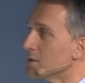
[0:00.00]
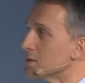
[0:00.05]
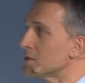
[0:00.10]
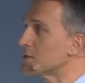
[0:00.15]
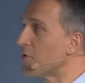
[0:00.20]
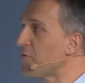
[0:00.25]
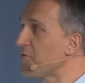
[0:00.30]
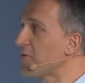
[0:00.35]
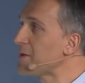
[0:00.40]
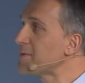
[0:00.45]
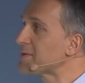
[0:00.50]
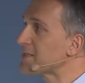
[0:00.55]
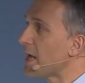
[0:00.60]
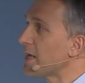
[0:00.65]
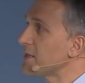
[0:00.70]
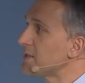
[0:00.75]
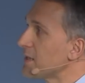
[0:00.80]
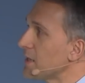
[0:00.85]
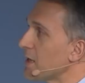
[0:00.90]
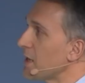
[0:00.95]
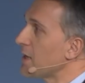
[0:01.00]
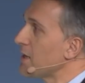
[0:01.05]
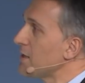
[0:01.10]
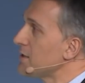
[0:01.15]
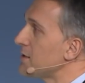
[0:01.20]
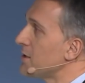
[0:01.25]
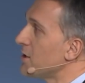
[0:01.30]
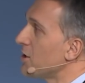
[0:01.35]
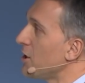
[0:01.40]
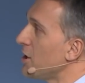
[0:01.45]
So Philips Lighting
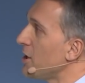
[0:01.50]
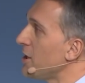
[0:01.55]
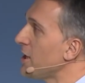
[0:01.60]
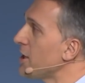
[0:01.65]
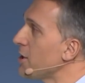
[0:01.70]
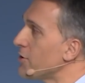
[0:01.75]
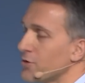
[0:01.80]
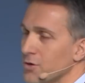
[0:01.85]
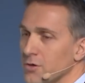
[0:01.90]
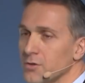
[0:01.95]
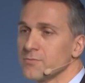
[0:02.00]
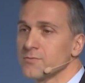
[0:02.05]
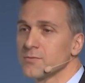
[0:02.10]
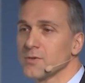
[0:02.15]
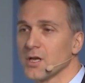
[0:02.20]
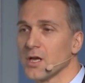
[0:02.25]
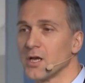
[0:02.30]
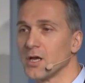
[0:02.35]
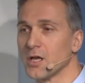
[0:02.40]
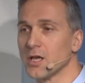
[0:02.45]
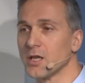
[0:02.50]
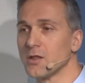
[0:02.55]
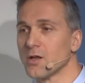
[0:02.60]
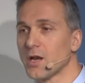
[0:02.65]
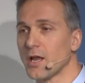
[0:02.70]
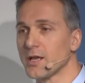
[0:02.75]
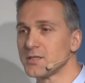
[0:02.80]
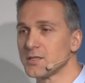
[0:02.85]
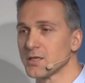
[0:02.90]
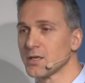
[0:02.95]
is the leader in the
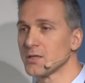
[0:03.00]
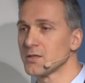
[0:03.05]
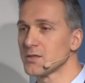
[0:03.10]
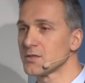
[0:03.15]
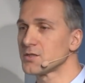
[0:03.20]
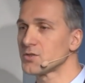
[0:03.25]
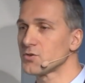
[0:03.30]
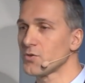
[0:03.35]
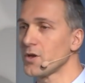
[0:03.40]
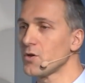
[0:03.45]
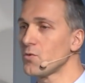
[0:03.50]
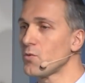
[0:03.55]
lighting industry.